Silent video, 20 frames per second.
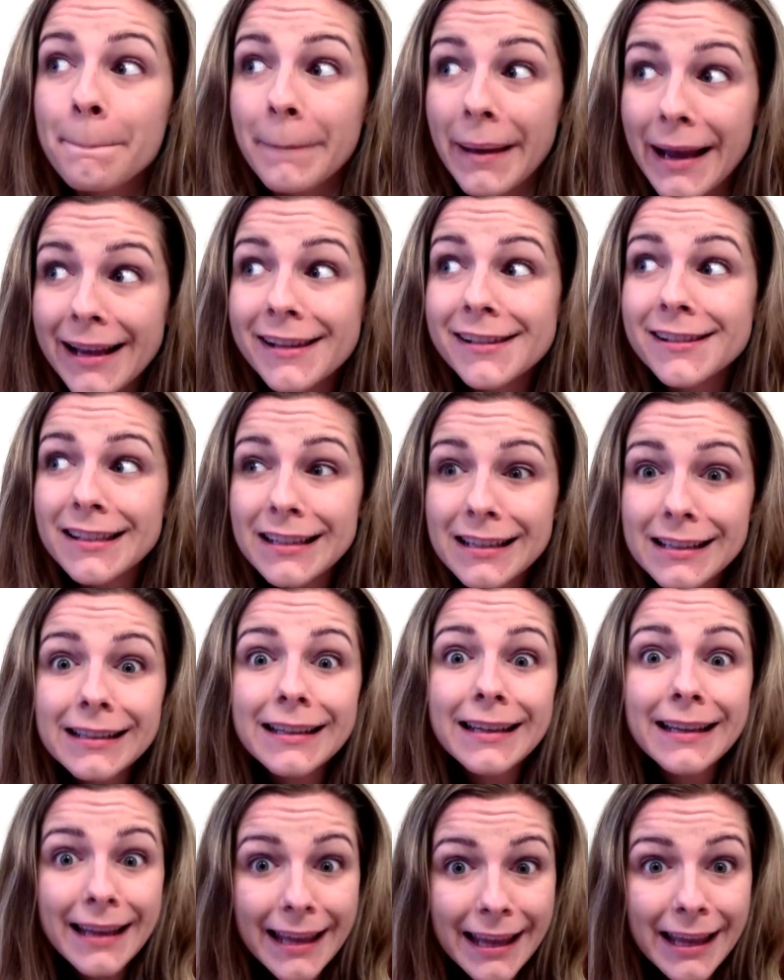
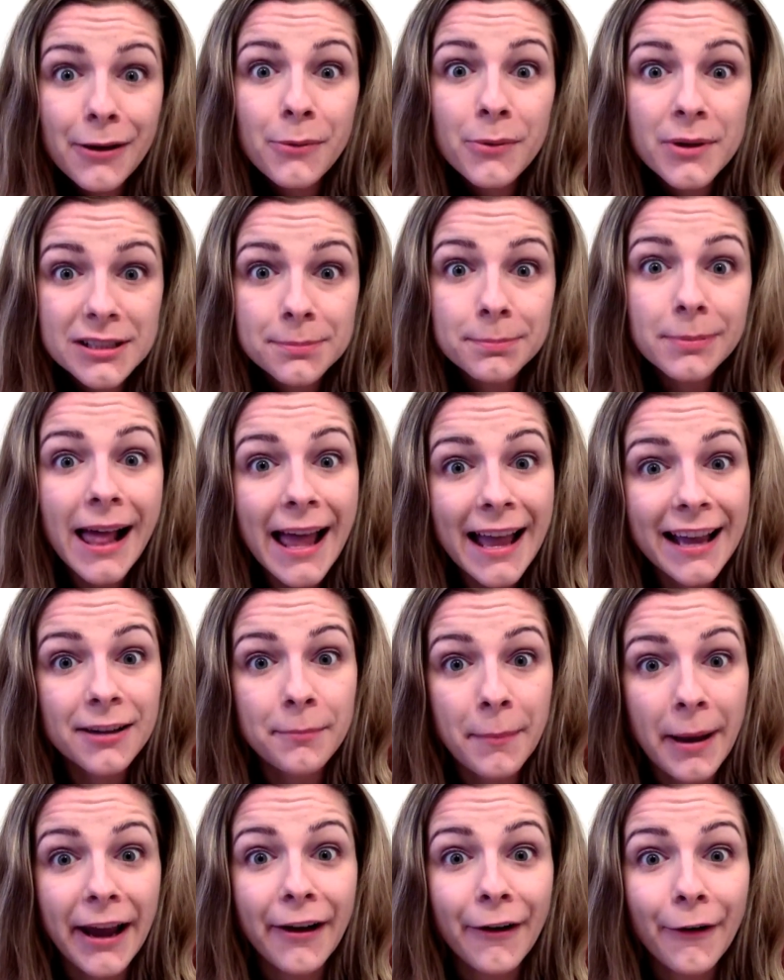Basically, it was
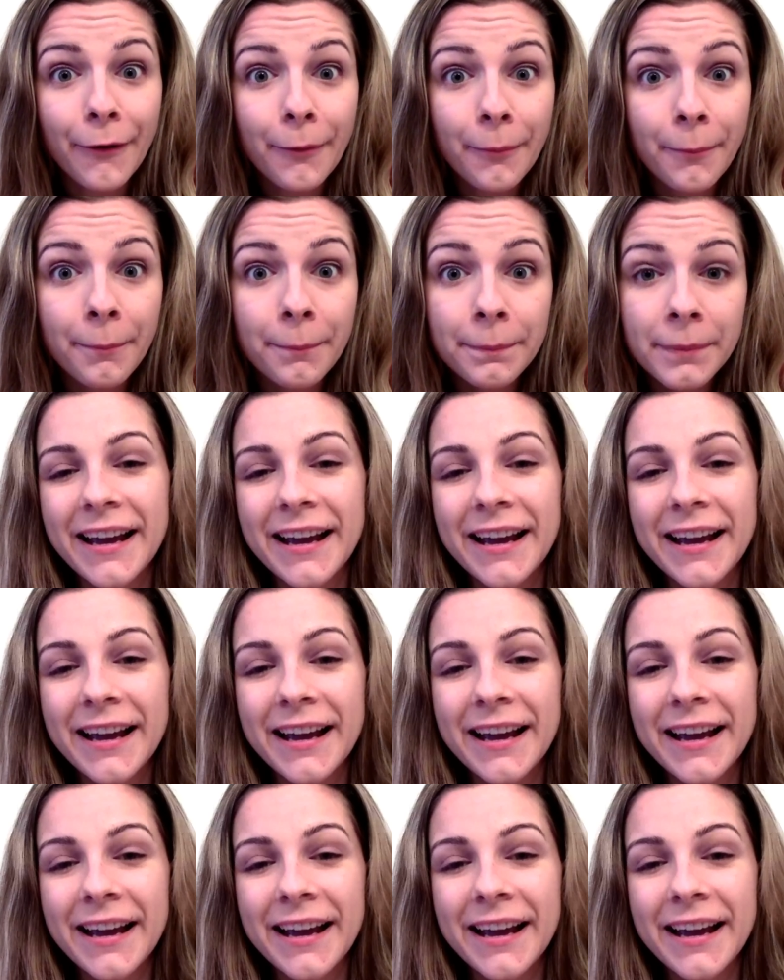blackmail.